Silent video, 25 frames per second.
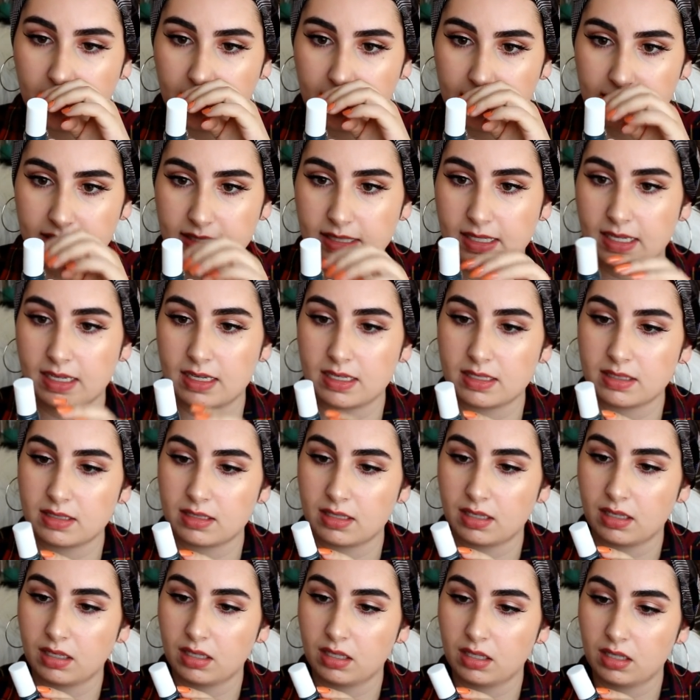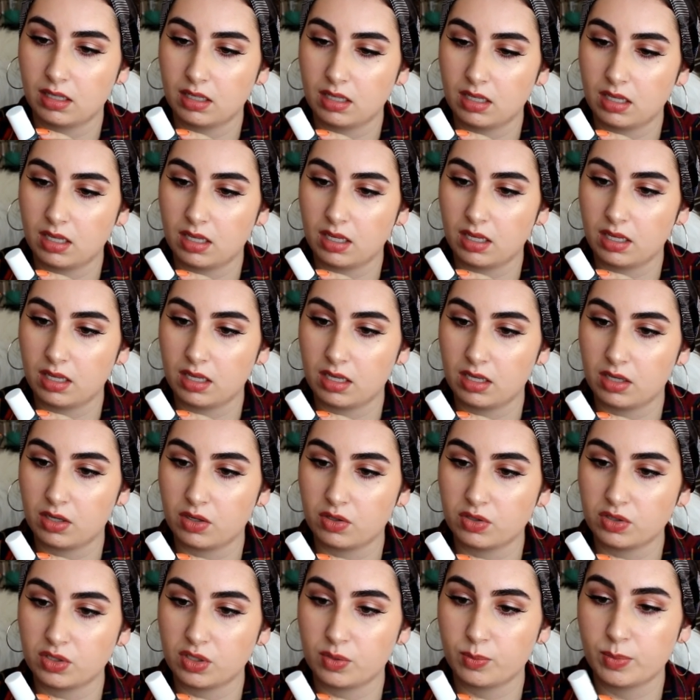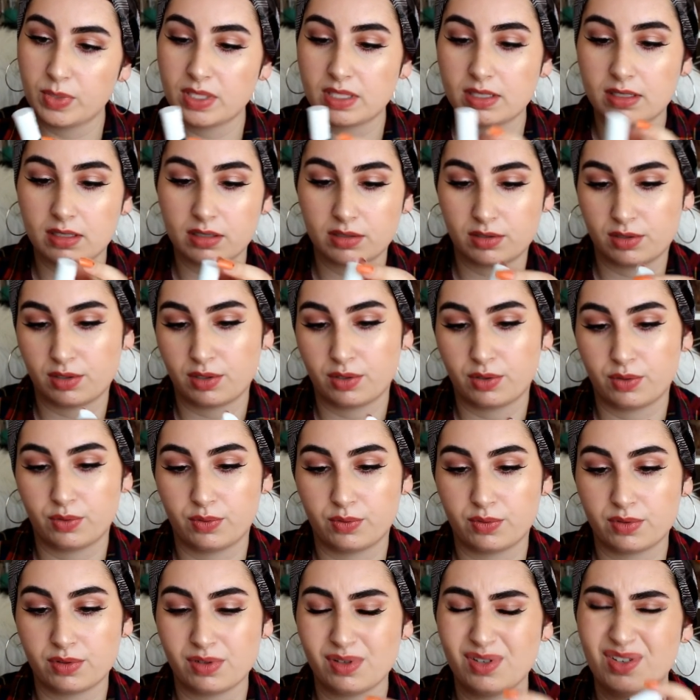and it says on your mistletoes.